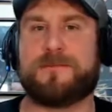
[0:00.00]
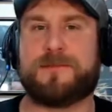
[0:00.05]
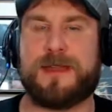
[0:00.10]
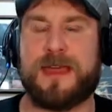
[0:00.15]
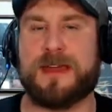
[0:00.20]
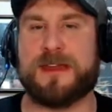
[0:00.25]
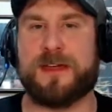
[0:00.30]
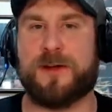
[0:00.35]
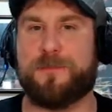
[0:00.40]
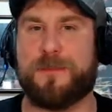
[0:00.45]

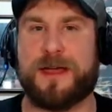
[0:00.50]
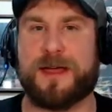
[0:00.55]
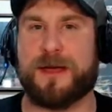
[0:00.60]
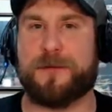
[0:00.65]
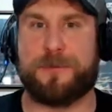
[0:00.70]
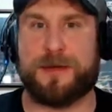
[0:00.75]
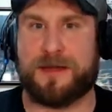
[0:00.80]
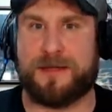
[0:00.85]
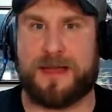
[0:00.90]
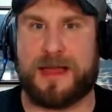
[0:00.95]
Kenny Omega
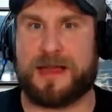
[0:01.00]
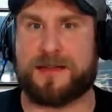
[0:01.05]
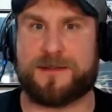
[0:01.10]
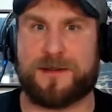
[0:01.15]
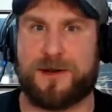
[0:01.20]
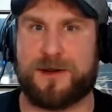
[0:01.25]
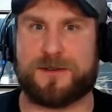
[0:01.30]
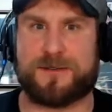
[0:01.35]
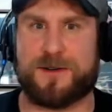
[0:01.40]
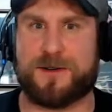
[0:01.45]
beat Lance
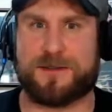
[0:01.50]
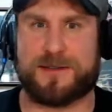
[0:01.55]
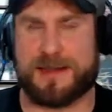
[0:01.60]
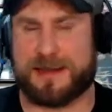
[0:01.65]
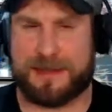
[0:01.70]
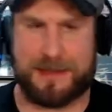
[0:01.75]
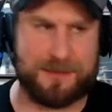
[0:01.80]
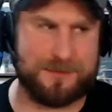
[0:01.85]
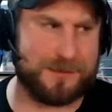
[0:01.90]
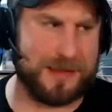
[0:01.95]
Archer. It's
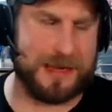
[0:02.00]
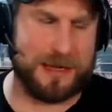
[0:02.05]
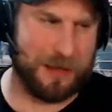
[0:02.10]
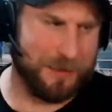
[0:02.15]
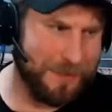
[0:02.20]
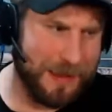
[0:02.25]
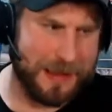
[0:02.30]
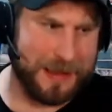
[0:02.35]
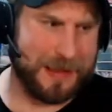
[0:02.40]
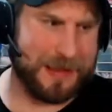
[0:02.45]
like he's Kenny
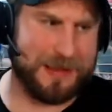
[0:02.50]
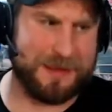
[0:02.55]
Omega.